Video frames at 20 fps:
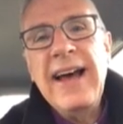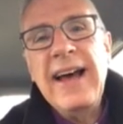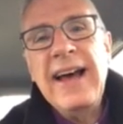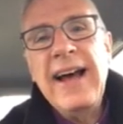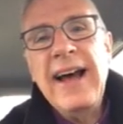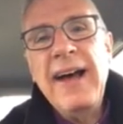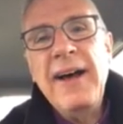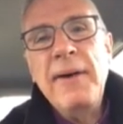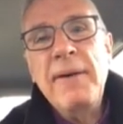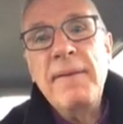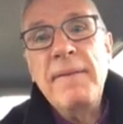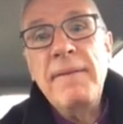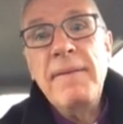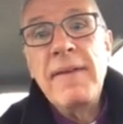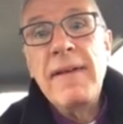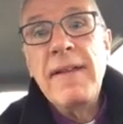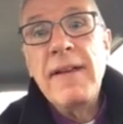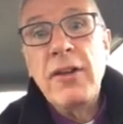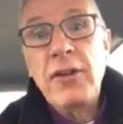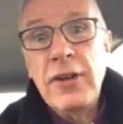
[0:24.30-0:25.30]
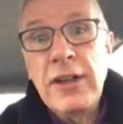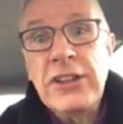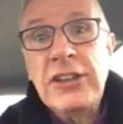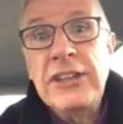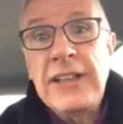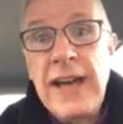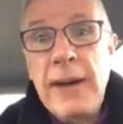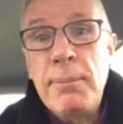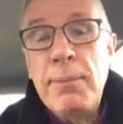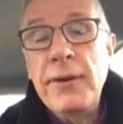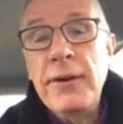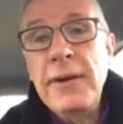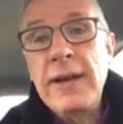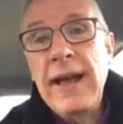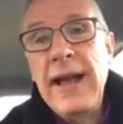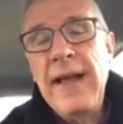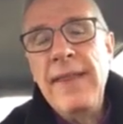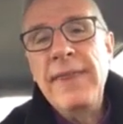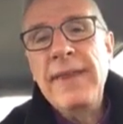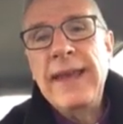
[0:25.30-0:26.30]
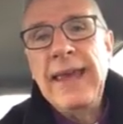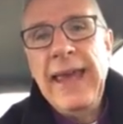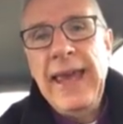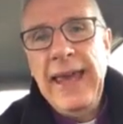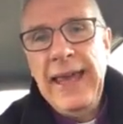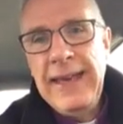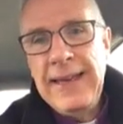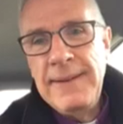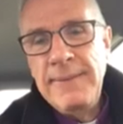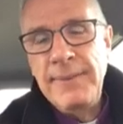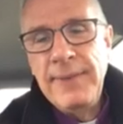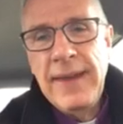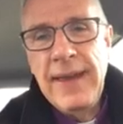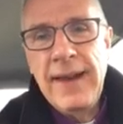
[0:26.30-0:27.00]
Good Shepherd and The Gate,